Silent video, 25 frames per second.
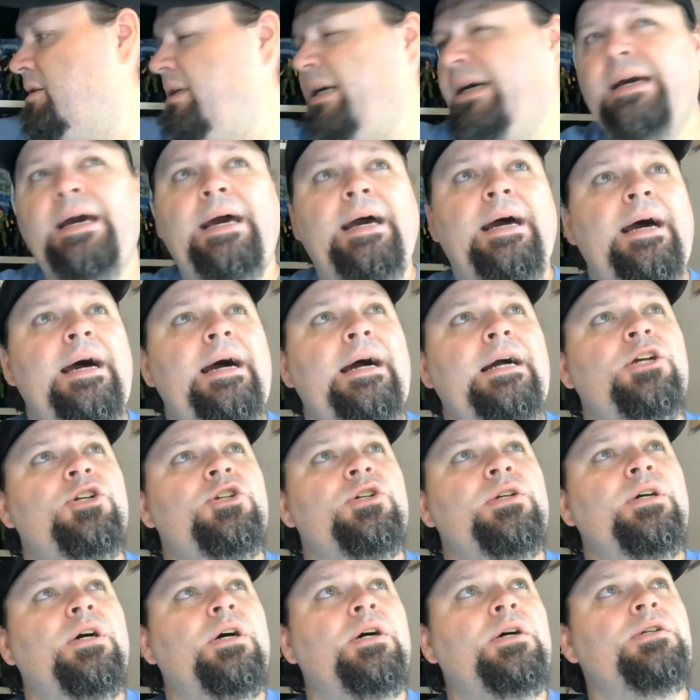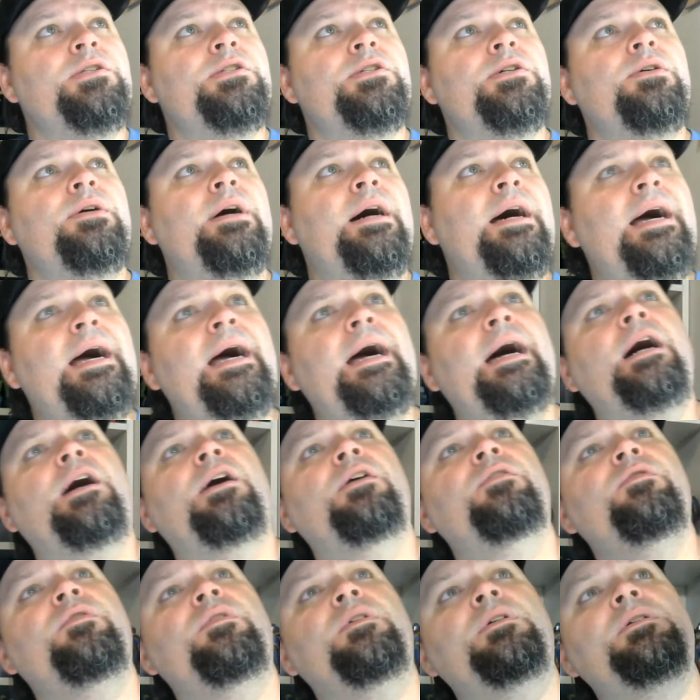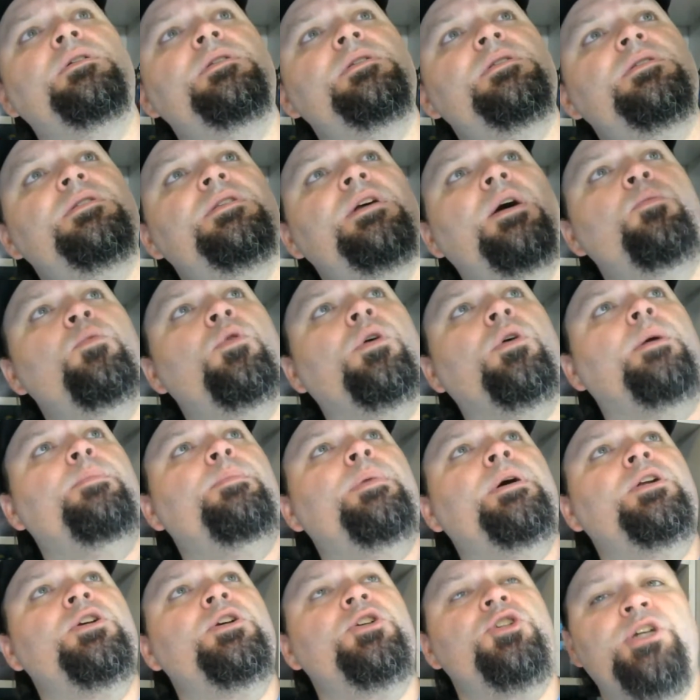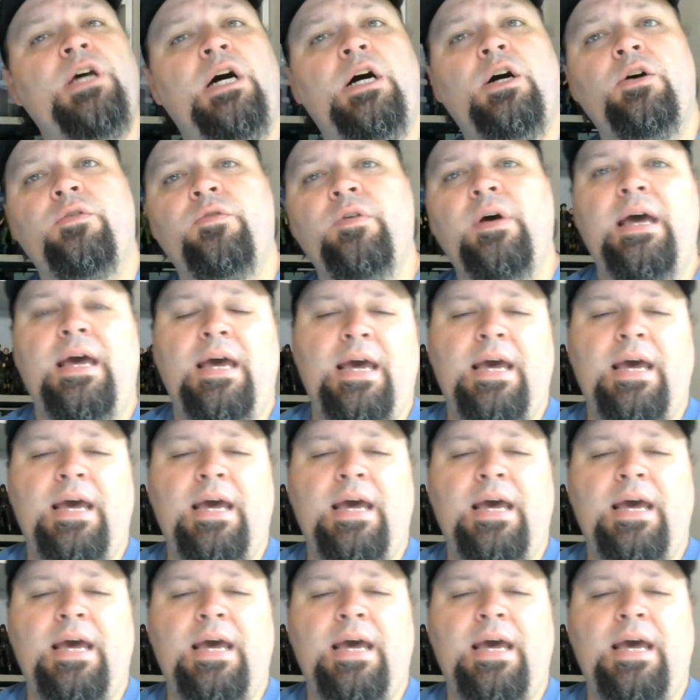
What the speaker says: I actually also have, somewhere up on a shelf,